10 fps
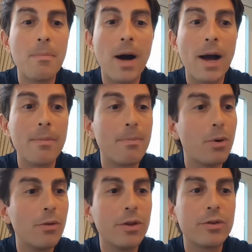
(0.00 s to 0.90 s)
I
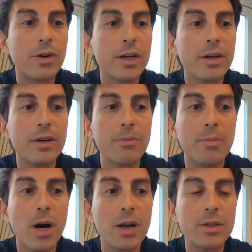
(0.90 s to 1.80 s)
pulled the trigger,
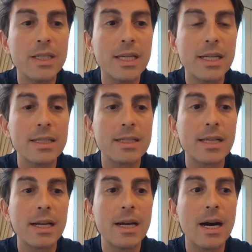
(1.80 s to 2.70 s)
bought a ticket to
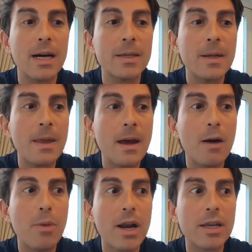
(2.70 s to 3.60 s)
Saigon
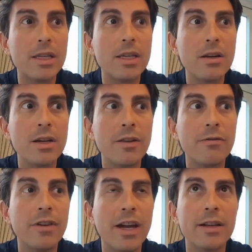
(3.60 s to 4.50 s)
about a year in
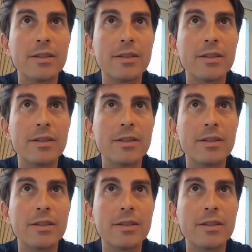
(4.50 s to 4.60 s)
advance.